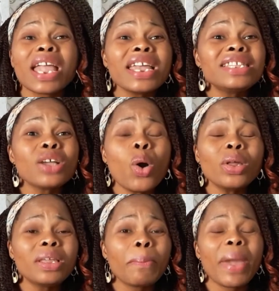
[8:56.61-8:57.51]
it
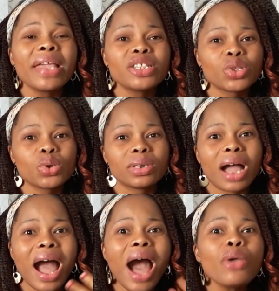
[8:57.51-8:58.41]
all depends on
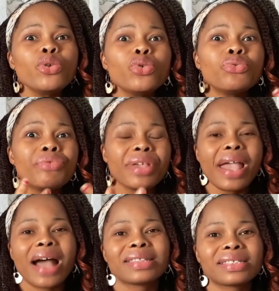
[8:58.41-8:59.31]
how you
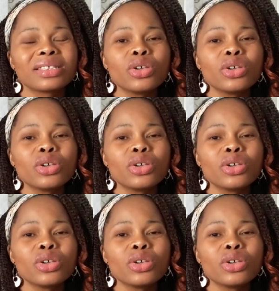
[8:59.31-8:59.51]
react.